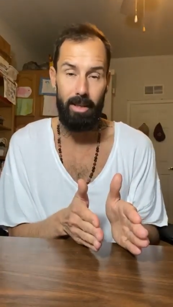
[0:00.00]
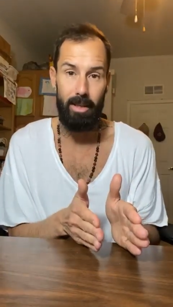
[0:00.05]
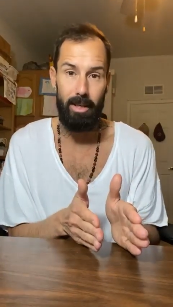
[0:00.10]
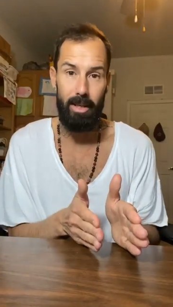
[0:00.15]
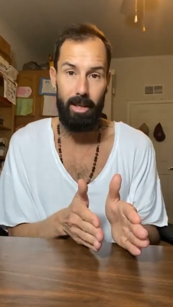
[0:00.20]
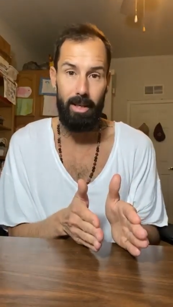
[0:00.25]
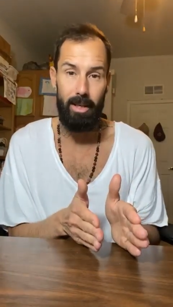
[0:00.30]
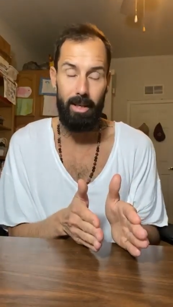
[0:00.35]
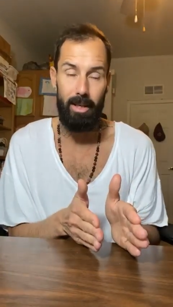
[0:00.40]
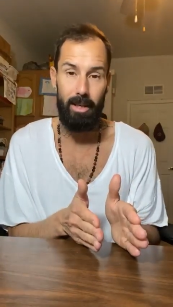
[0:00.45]

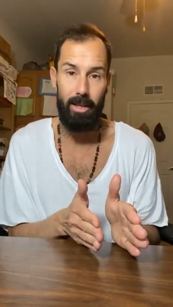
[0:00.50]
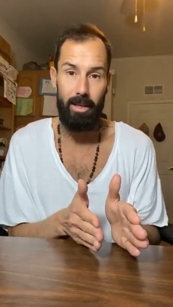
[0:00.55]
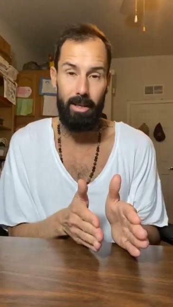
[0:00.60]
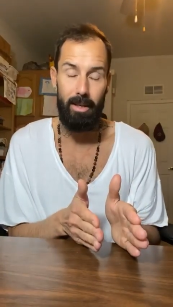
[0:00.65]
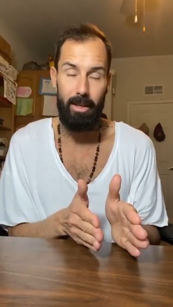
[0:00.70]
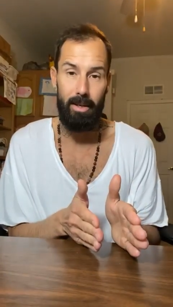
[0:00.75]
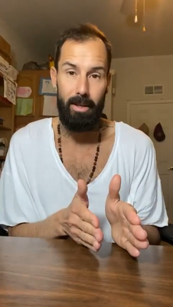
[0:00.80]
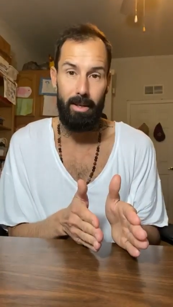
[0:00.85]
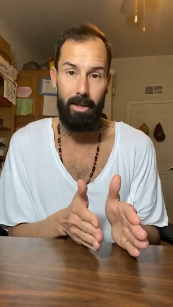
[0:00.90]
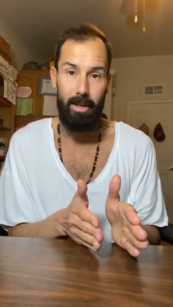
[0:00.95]

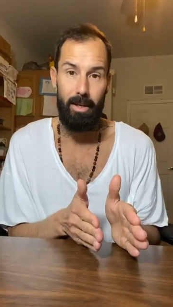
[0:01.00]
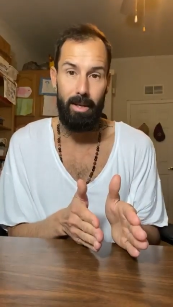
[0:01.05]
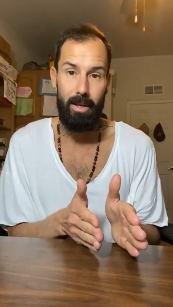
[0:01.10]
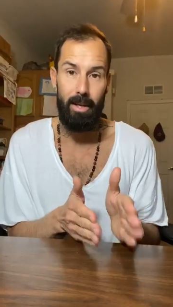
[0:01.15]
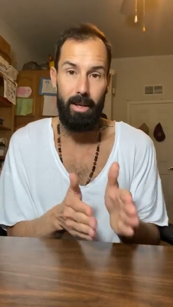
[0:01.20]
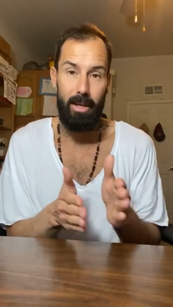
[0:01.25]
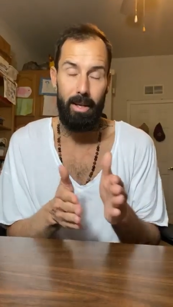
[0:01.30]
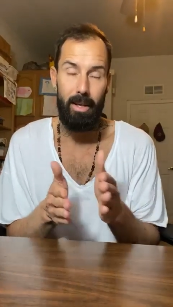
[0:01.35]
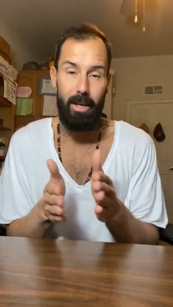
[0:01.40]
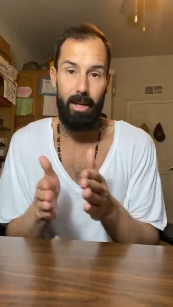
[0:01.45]

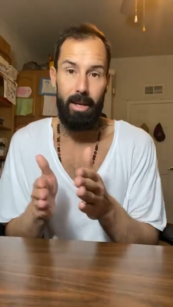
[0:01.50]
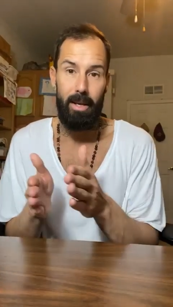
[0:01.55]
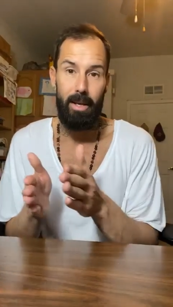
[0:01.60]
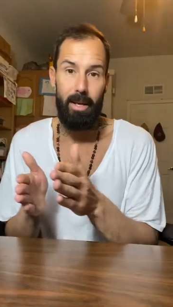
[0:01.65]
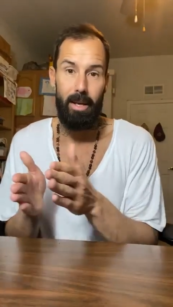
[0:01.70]
[no speech]